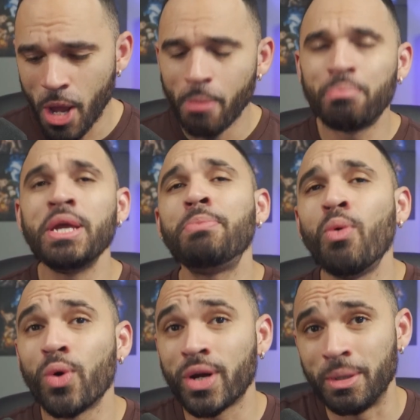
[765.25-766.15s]
People
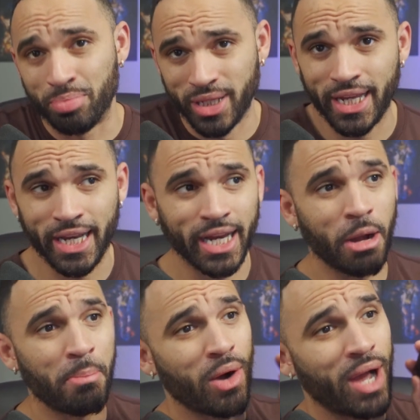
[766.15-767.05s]
were complaining
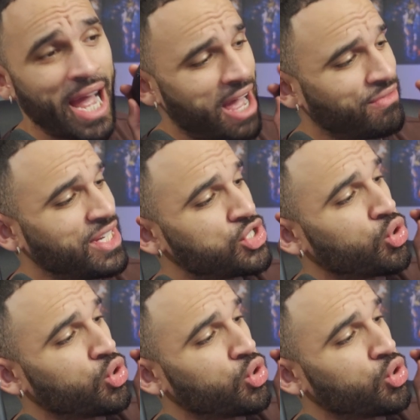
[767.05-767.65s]
about having to